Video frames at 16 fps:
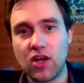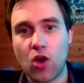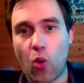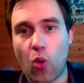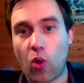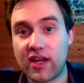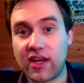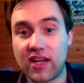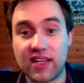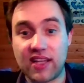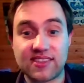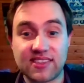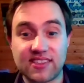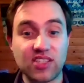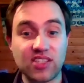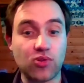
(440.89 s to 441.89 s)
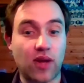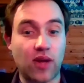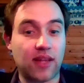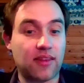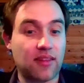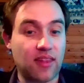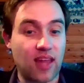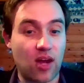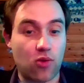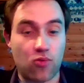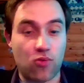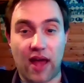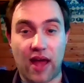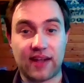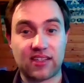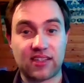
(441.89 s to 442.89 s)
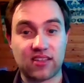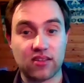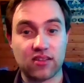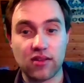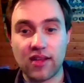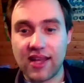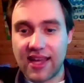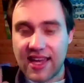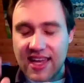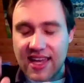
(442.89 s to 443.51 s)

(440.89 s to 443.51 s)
or insinuate that they're radical